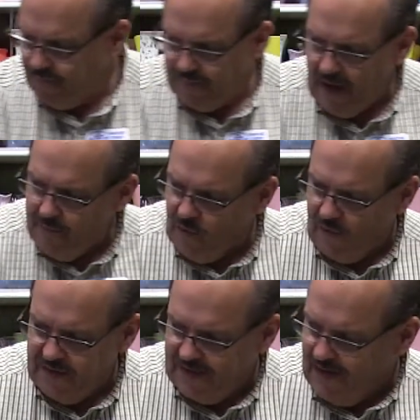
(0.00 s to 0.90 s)
Now I'm
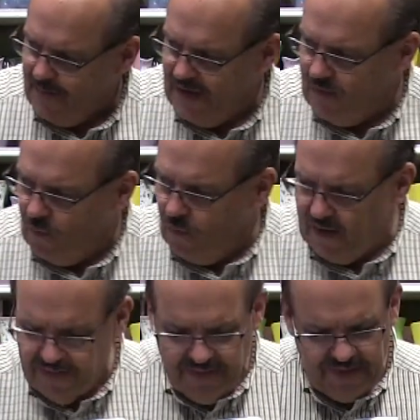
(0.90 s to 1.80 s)
going to come in
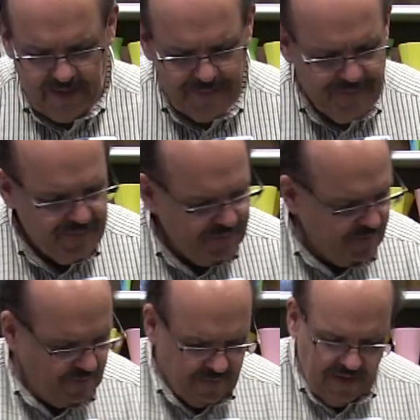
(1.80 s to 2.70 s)
with,
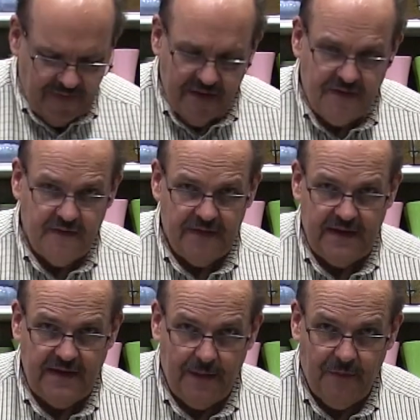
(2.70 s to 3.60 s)
this is
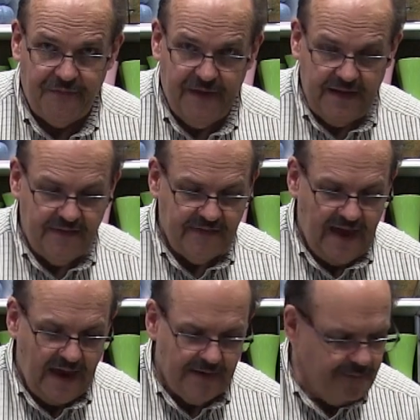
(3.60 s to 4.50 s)
a double-faced
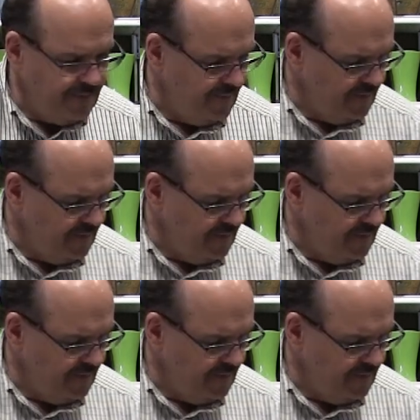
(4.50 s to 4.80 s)
satin,